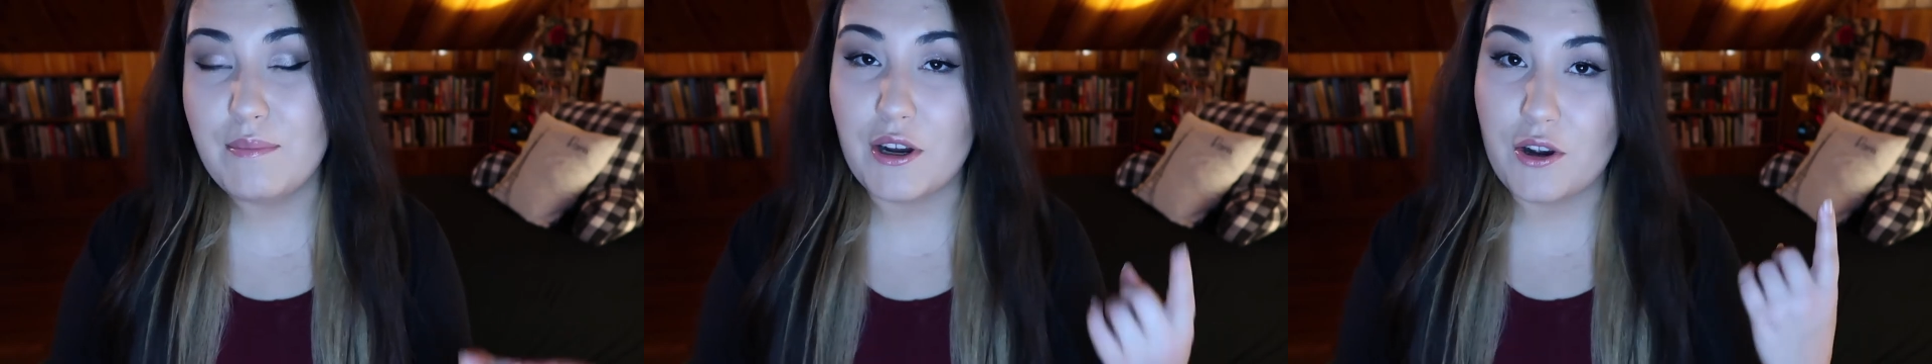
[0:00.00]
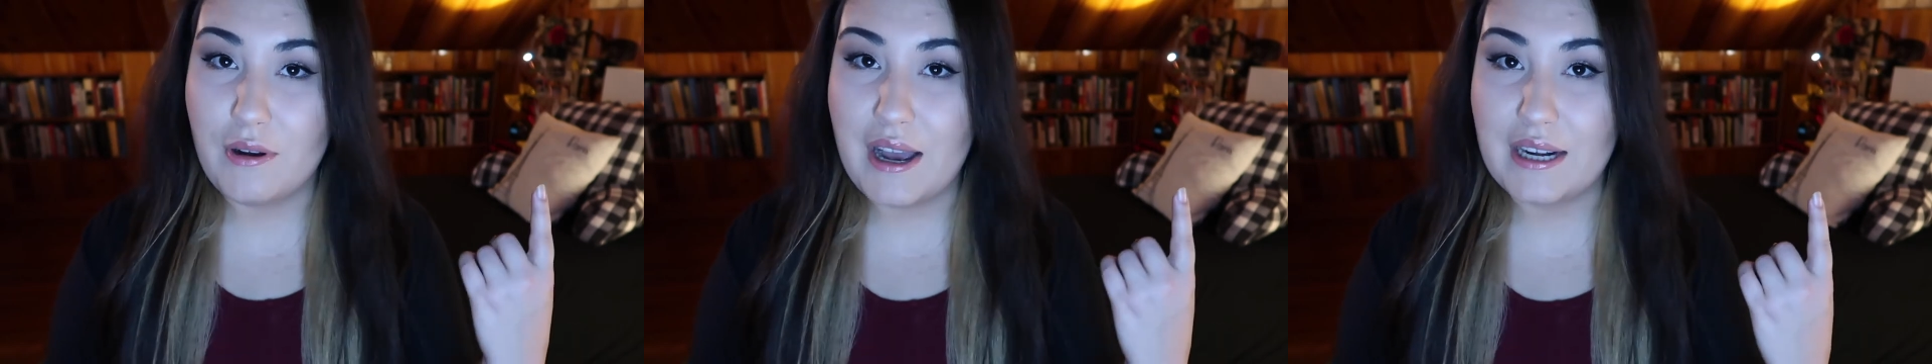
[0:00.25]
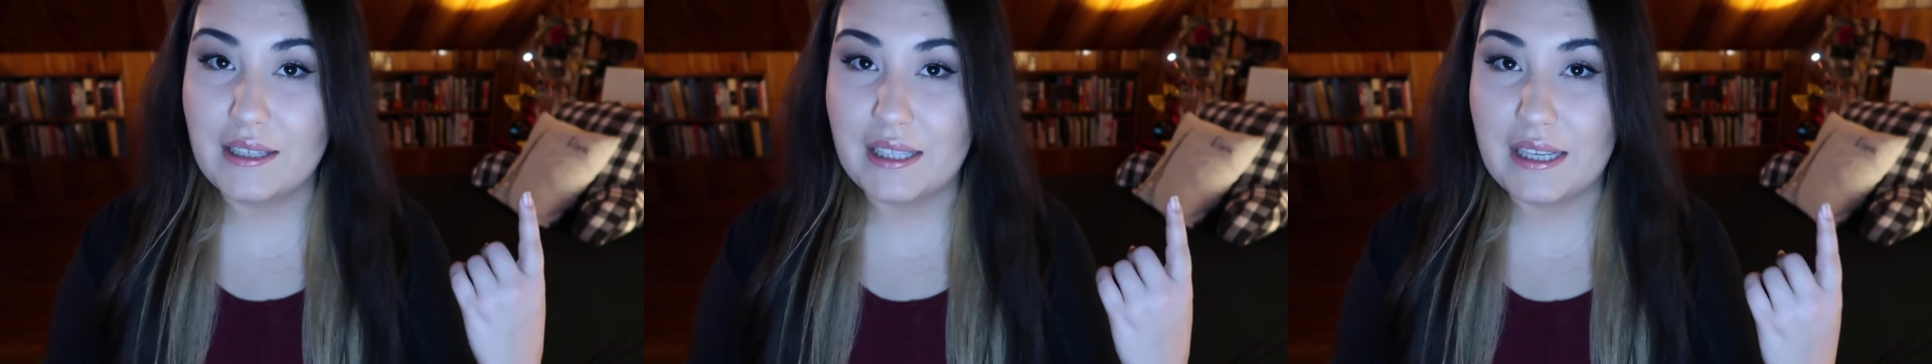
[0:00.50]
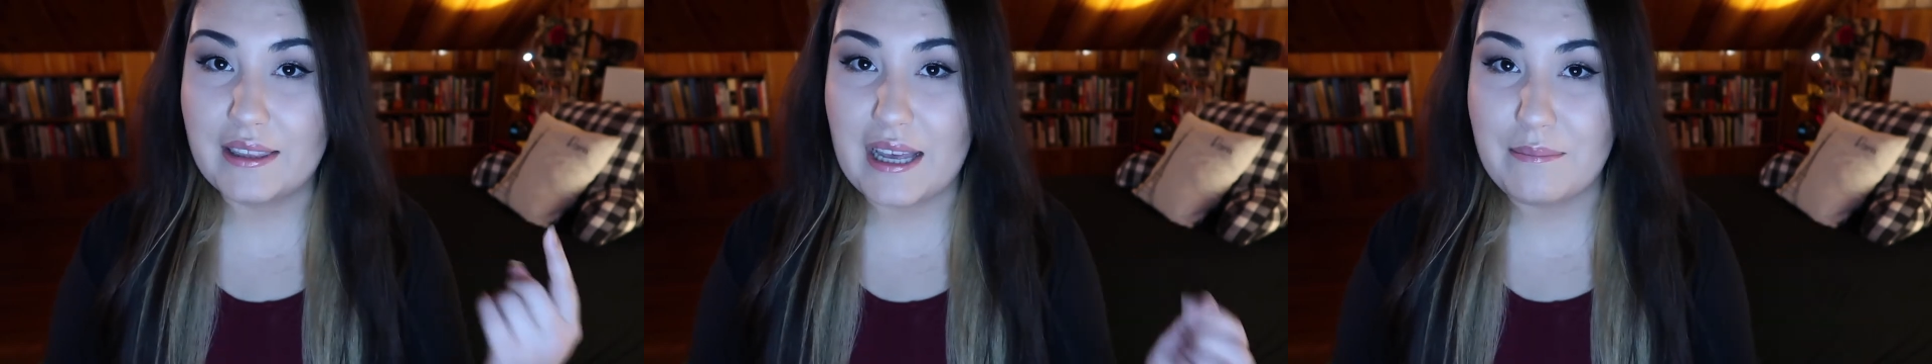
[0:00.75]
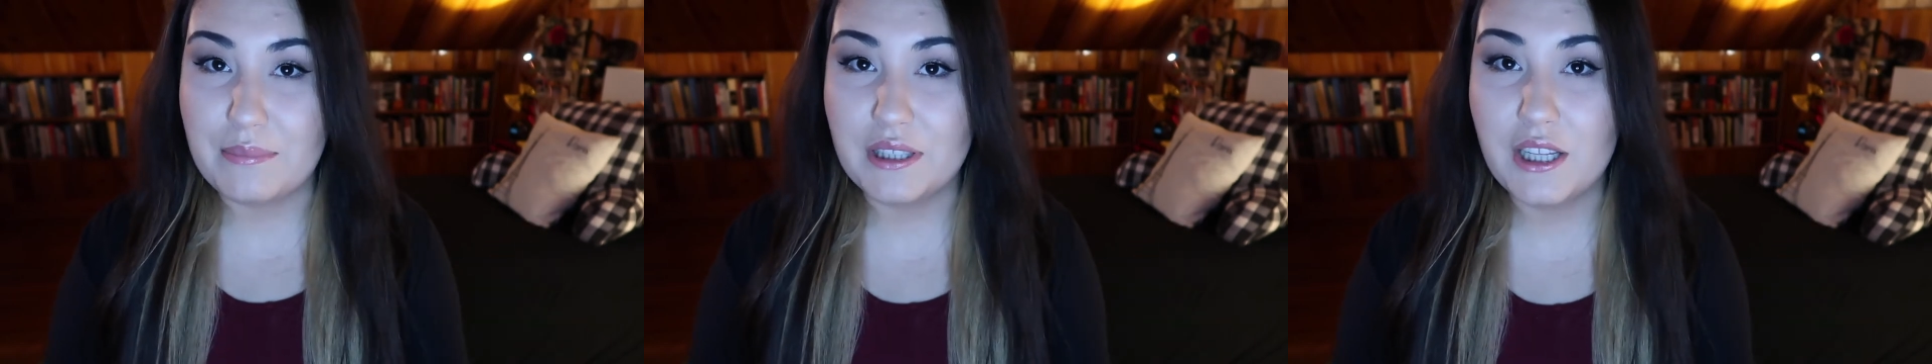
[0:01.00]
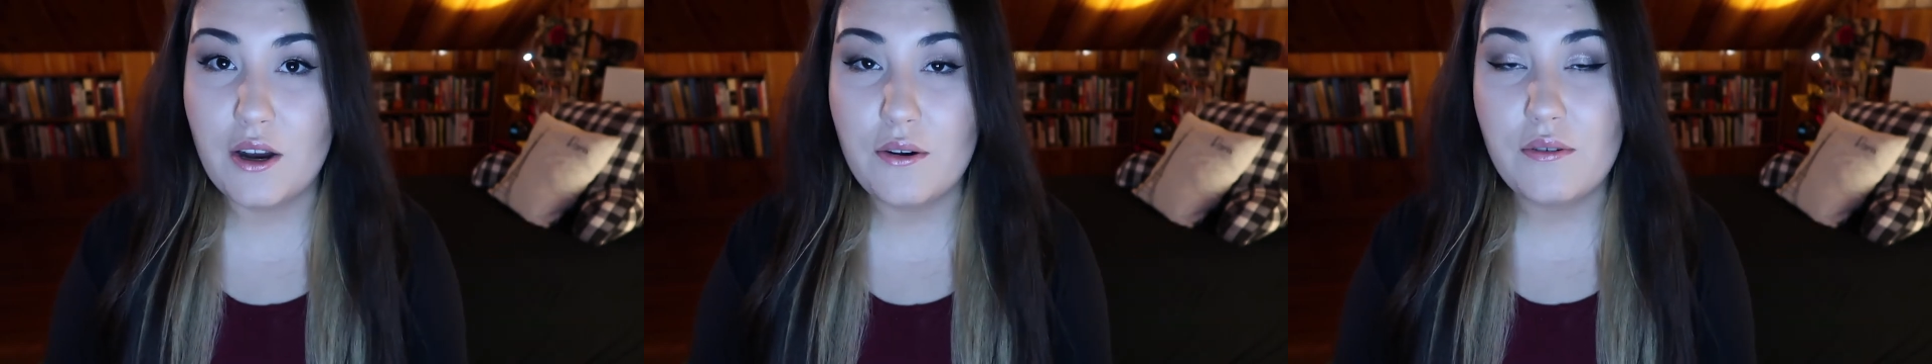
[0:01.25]
I'll go ahead and link that
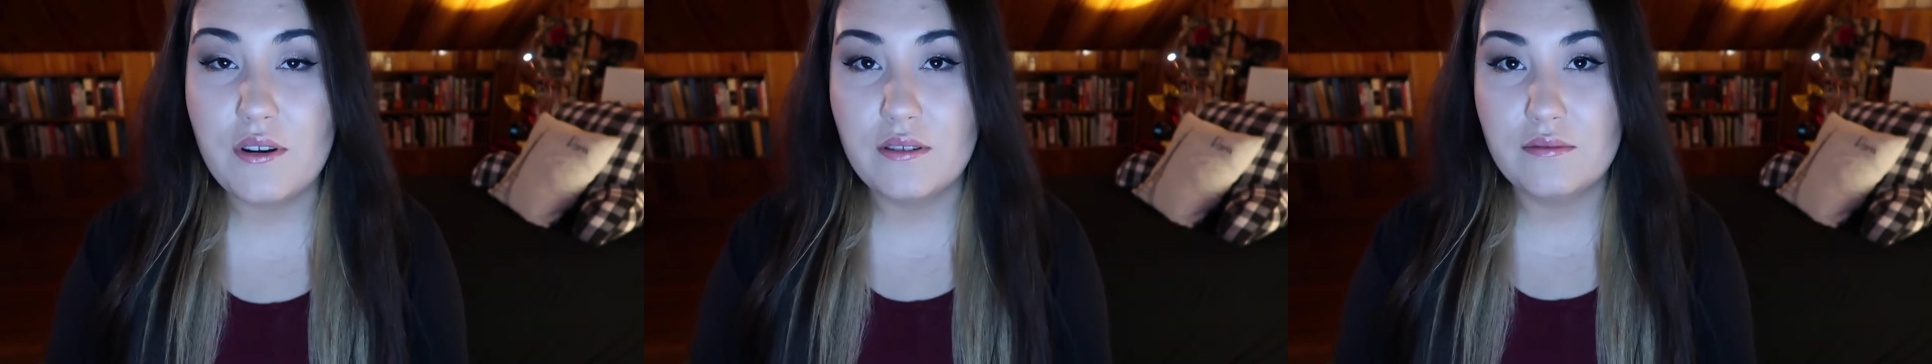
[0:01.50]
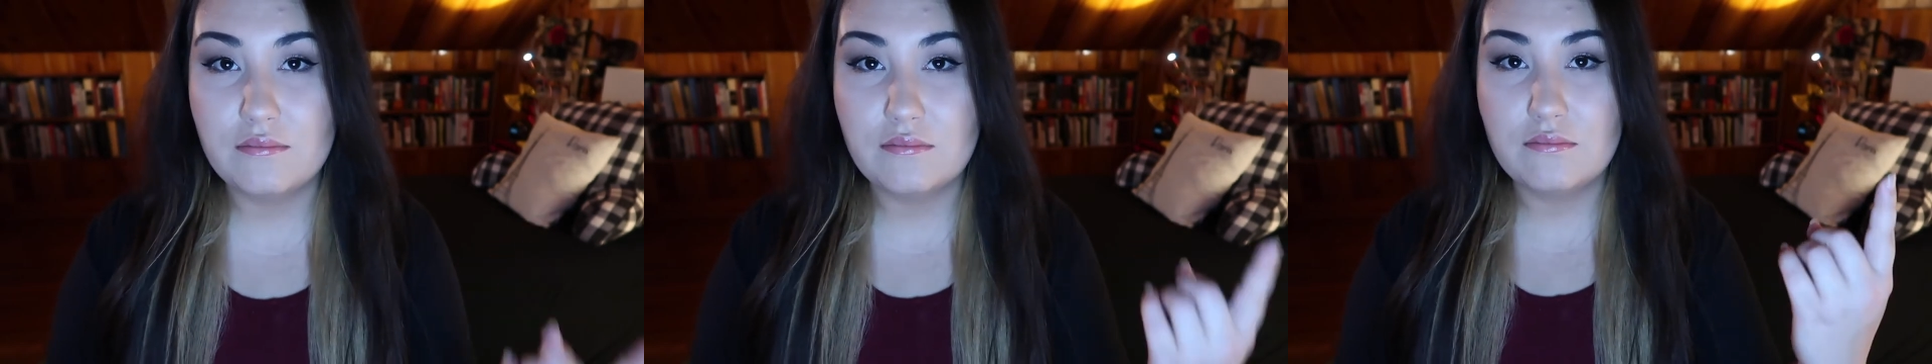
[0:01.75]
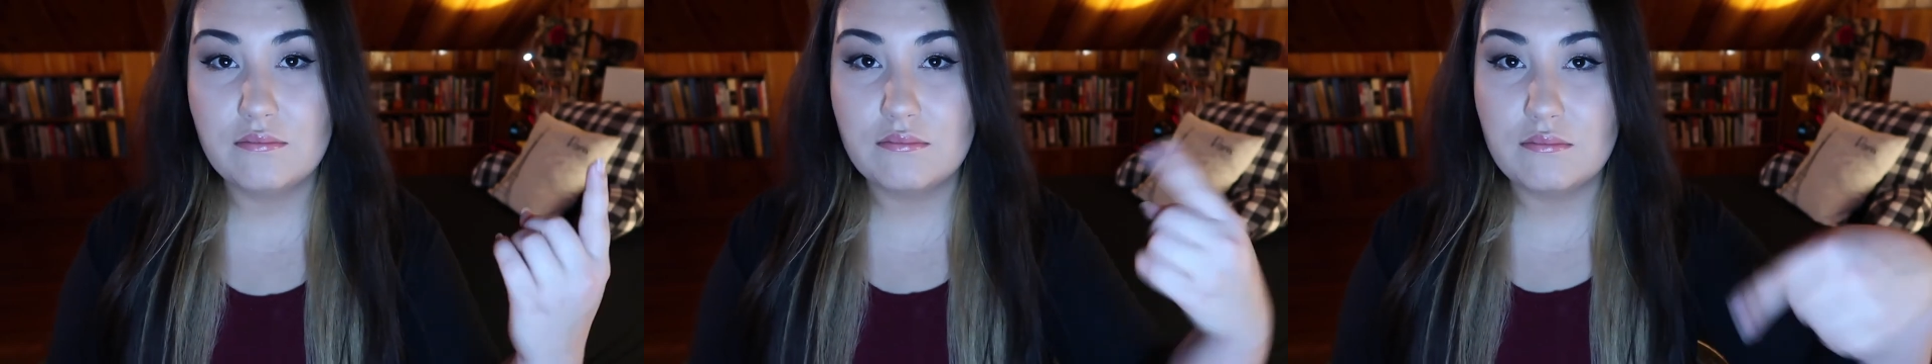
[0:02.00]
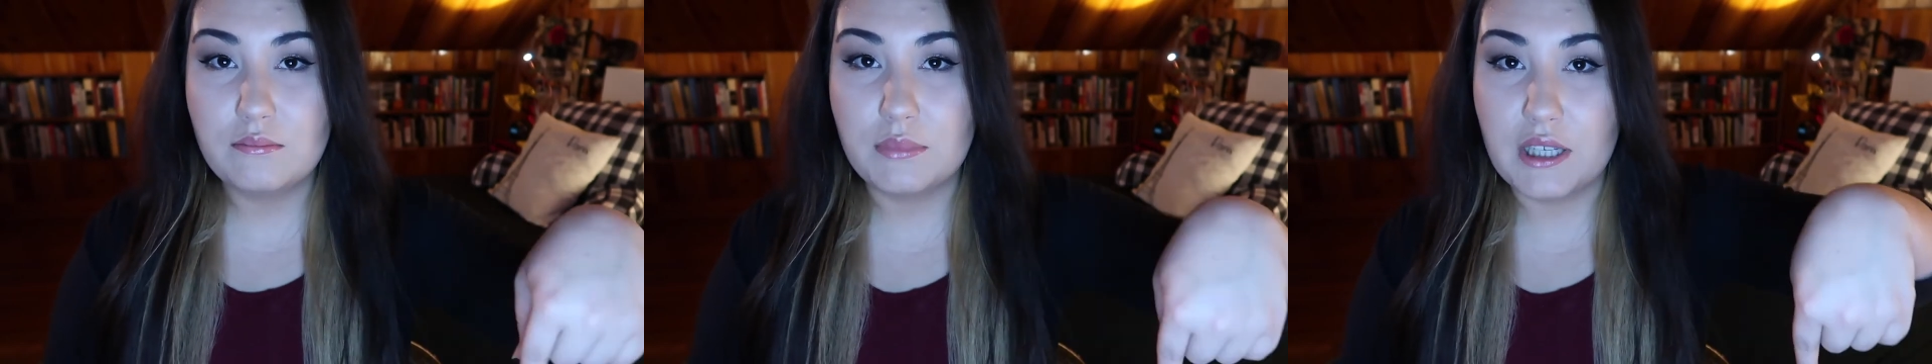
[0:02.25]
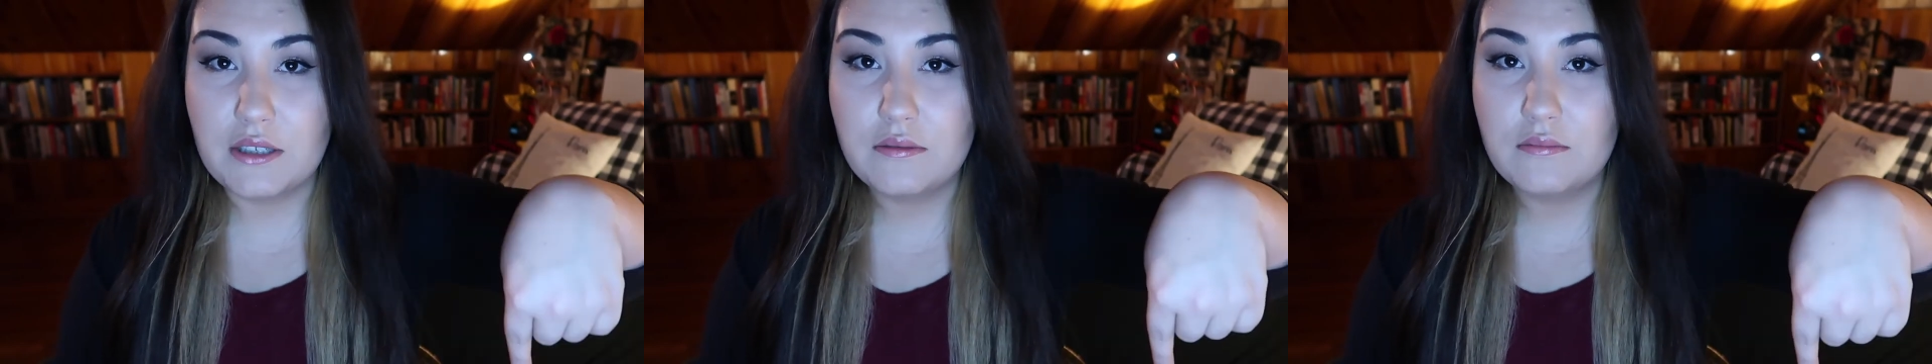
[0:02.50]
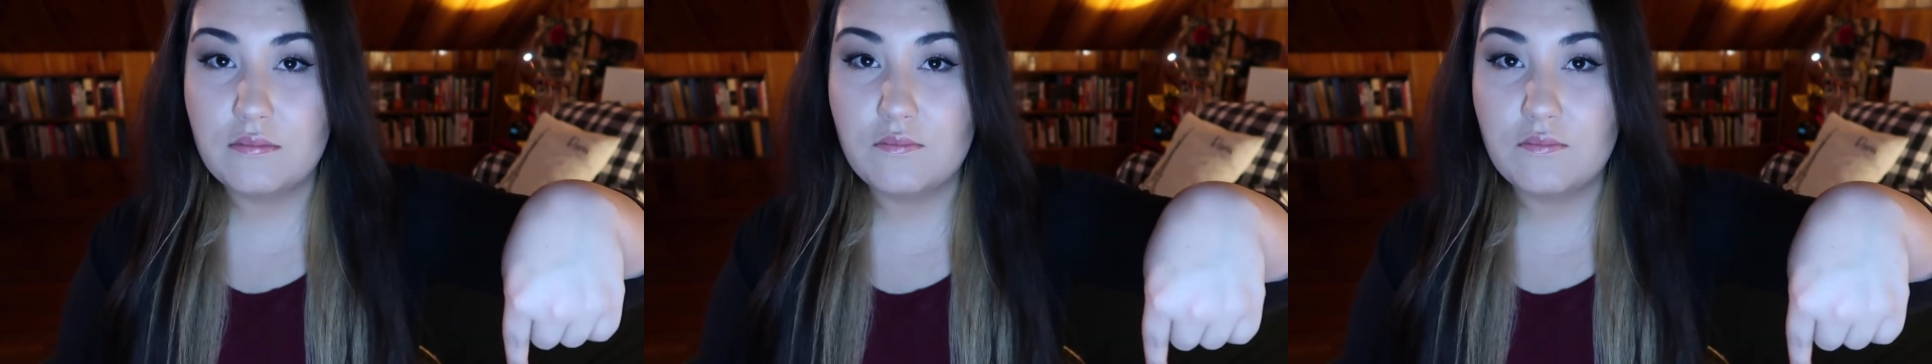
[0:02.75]
below. Below